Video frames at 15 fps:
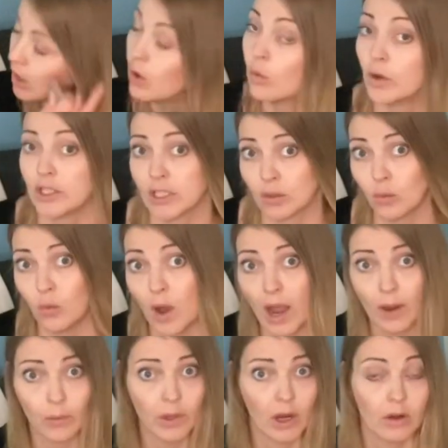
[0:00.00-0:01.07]
which is
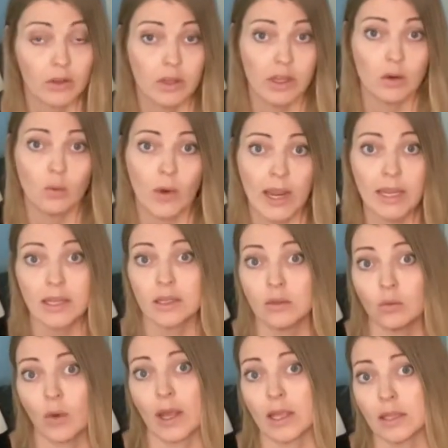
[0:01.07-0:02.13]
why we are the
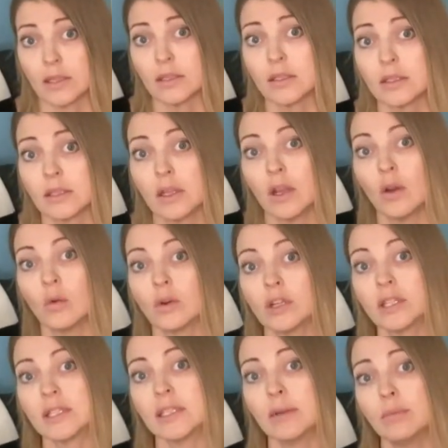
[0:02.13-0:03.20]
awakened ones. We're
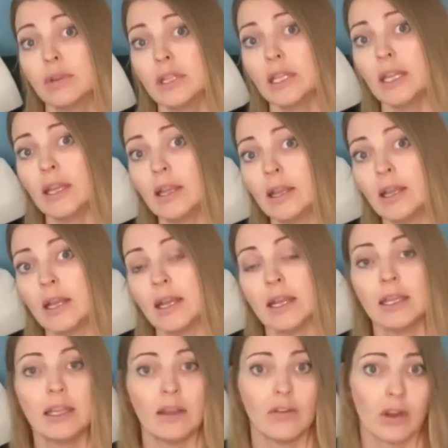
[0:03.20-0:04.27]
simply
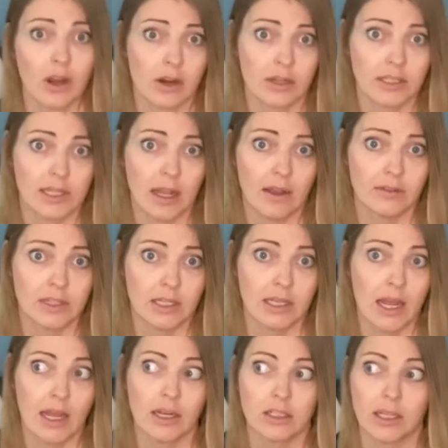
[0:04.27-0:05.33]
giving ourselves a
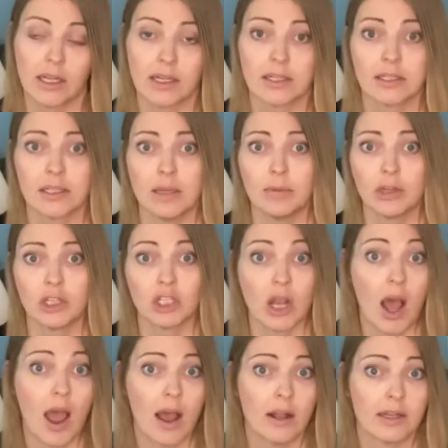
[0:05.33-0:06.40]
nudge like a sleeping
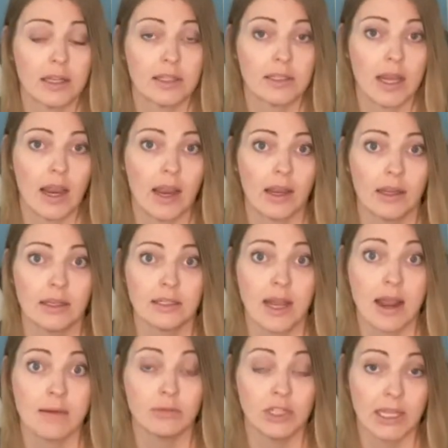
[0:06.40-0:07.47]
child and saying,
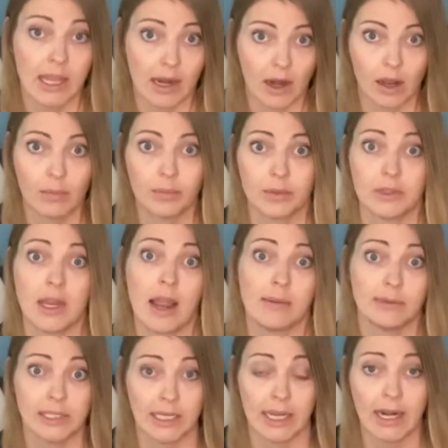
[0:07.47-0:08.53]
time to get up,
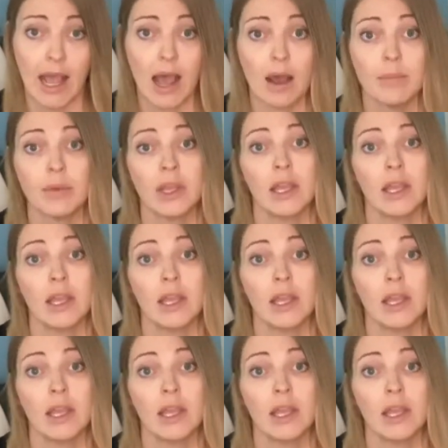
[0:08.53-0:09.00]
time to get up.